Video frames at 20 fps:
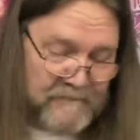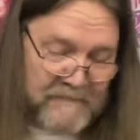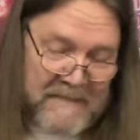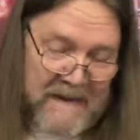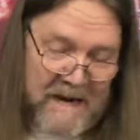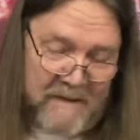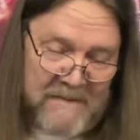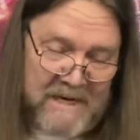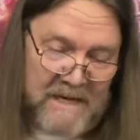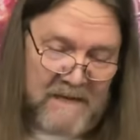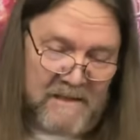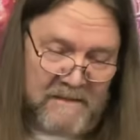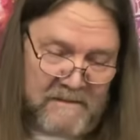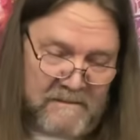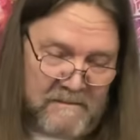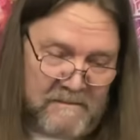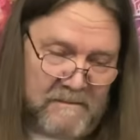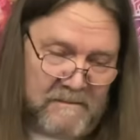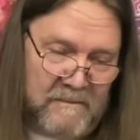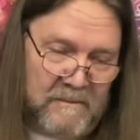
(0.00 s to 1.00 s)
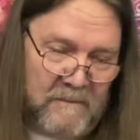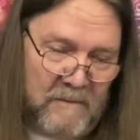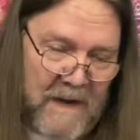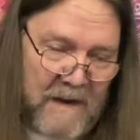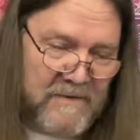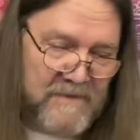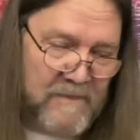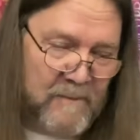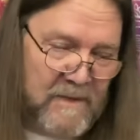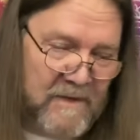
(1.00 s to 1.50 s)
I mean, why
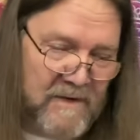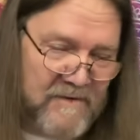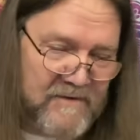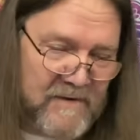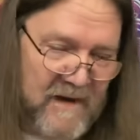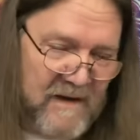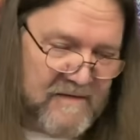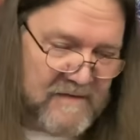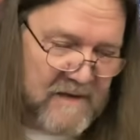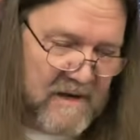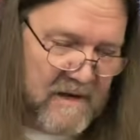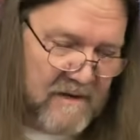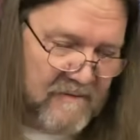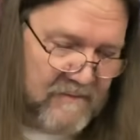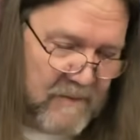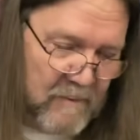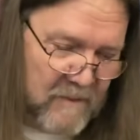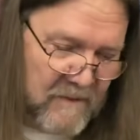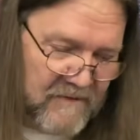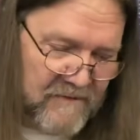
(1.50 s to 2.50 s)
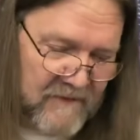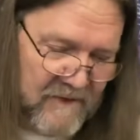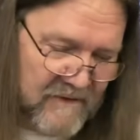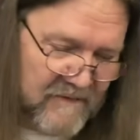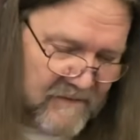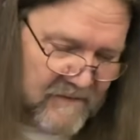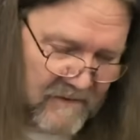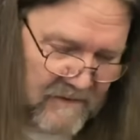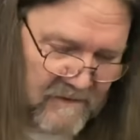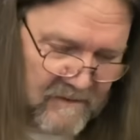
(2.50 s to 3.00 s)
would you want to chase that if you want to
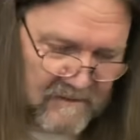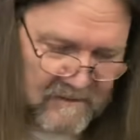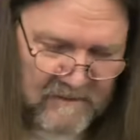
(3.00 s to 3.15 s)
chase it?